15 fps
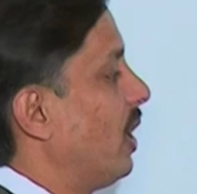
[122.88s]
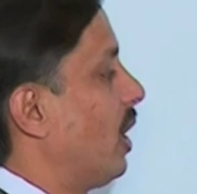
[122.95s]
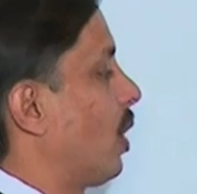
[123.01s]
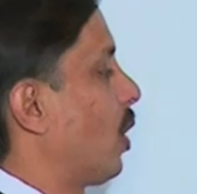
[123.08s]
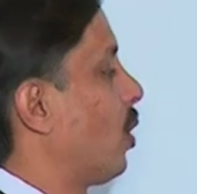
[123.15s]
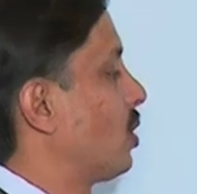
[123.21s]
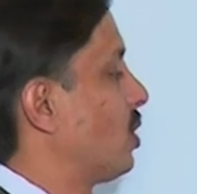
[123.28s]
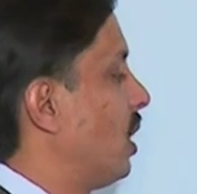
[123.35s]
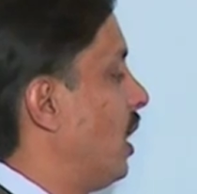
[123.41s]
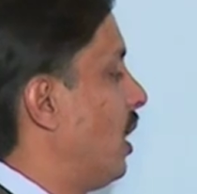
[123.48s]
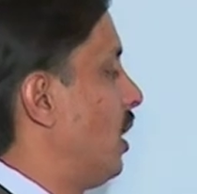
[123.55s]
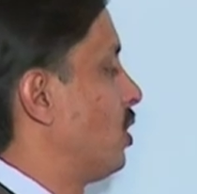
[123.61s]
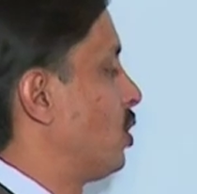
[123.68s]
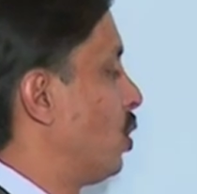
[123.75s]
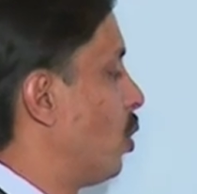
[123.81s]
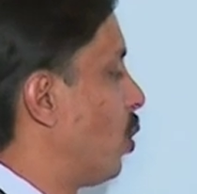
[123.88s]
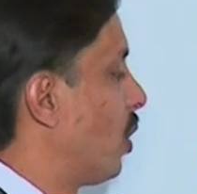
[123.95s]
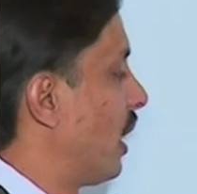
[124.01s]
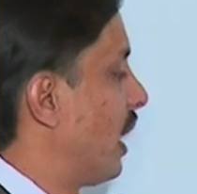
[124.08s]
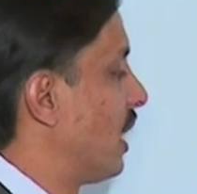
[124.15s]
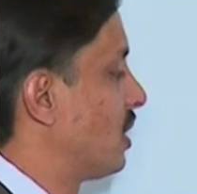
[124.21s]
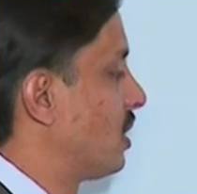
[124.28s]
A cross A is
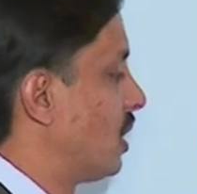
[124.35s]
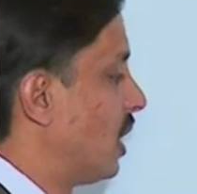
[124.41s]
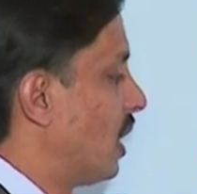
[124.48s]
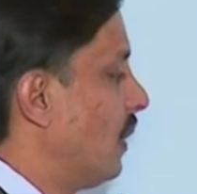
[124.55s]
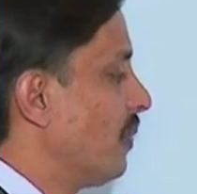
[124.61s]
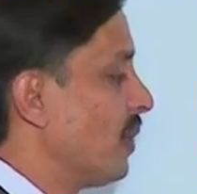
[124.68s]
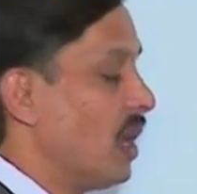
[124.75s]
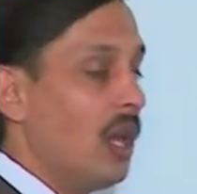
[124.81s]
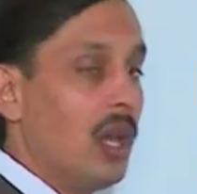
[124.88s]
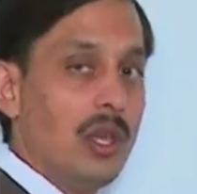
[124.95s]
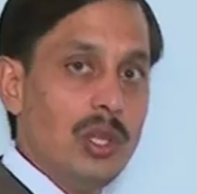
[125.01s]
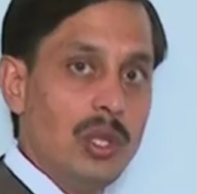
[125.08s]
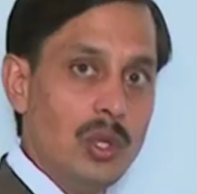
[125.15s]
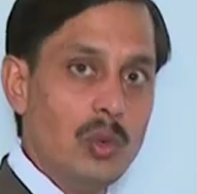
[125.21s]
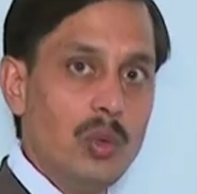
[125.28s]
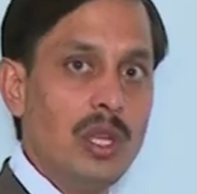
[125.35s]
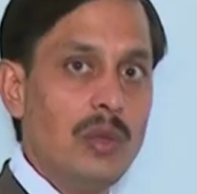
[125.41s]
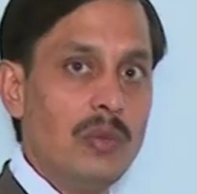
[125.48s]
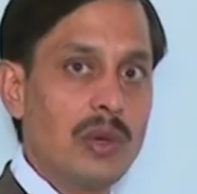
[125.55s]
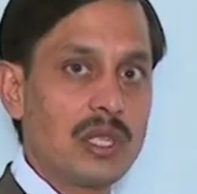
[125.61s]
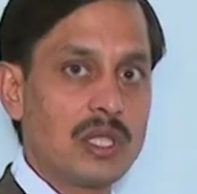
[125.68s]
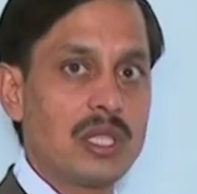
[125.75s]
known as the
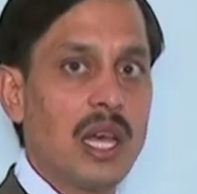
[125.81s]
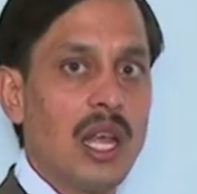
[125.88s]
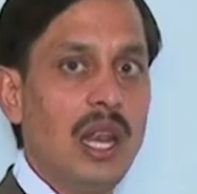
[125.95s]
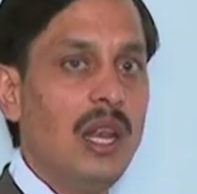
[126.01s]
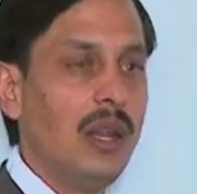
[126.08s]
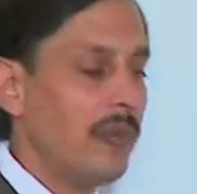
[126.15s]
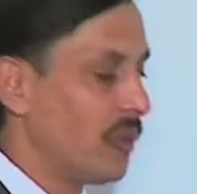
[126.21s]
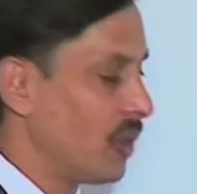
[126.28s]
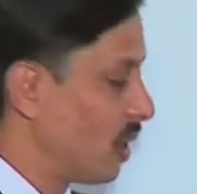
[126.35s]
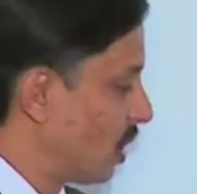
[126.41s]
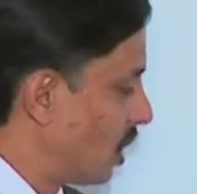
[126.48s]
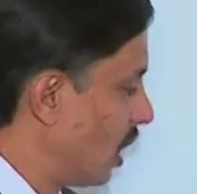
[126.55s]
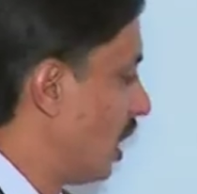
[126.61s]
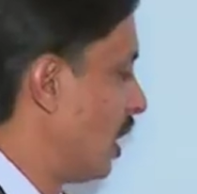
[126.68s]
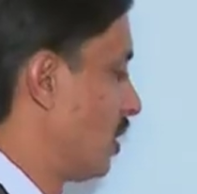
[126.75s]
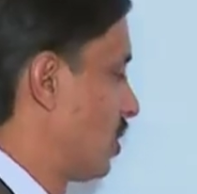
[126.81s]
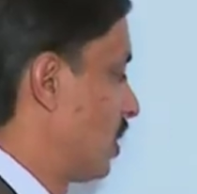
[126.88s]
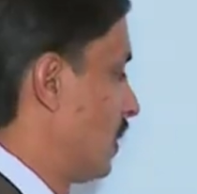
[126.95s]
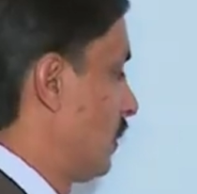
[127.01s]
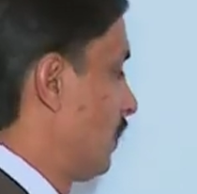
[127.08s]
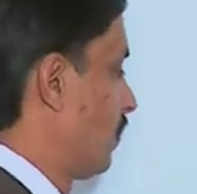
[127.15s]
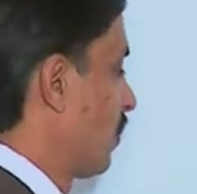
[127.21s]
universal relation.